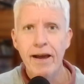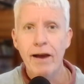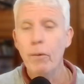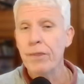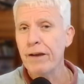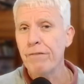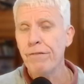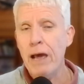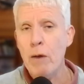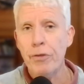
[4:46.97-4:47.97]
and when they
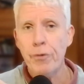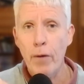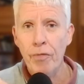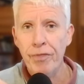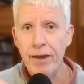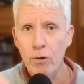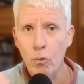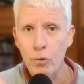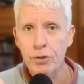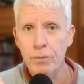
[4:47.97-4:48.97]
flower throughout that
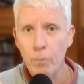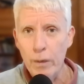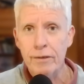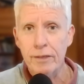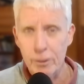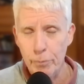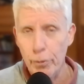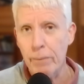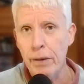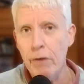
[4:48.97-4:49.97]
autumn, winter,
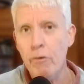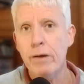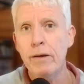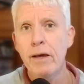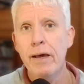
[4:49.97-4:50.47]
spring period,